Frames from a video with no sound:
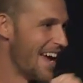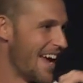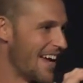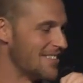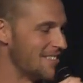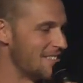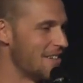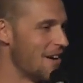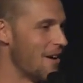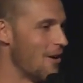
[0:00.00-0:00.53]

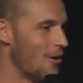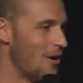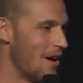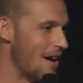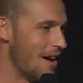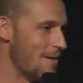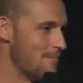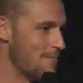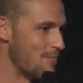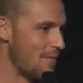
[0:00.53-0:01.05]
and so
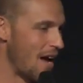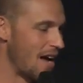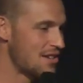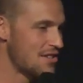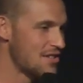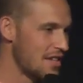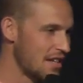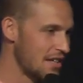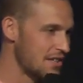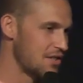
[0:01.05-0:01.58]
um, I
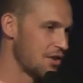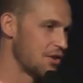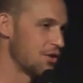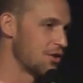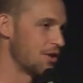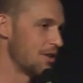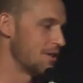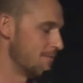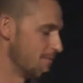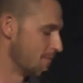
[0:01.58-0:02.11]
just think it's a
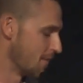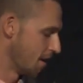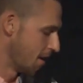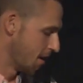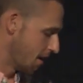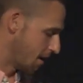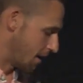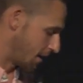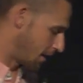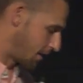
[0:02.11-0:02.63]
good
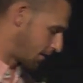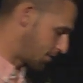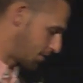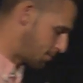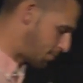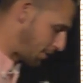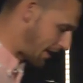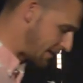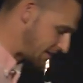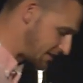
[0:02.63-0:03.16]
a,
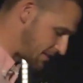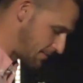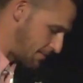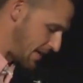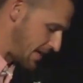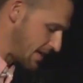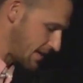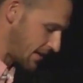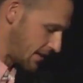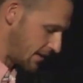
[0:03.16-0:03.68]
good place to
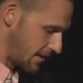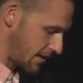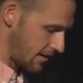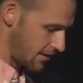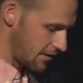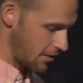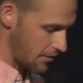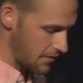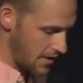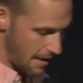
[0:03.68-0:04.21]
be in,
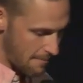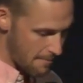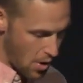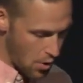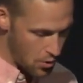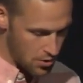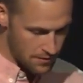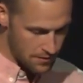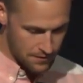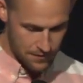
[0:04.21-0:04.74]
you know, that
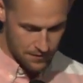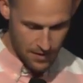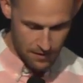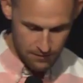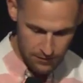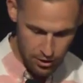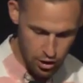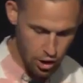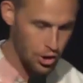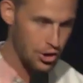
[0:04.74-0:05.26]
mode of,
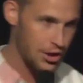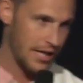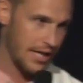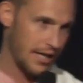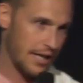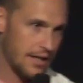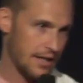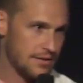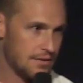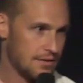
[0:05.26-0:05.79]
of
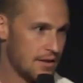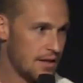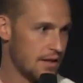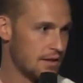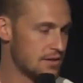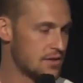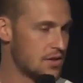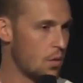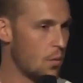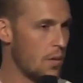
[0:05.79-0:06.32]
learning. And,
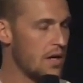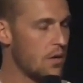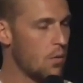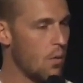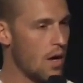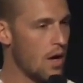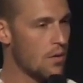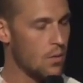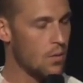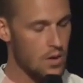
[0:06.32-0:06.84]
and so, week
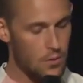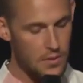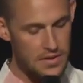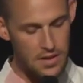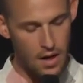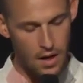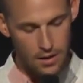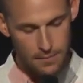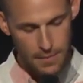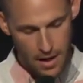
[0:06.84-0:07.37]
one, what do we
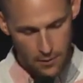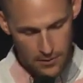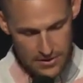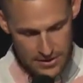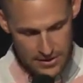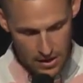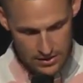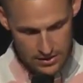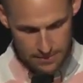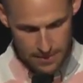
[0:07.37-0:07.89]
talk about? We
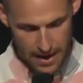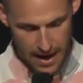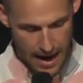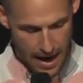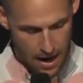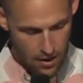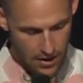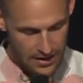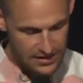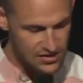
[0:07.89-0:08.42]
talked about
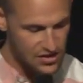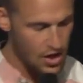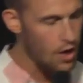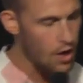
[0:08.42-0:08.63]
how it's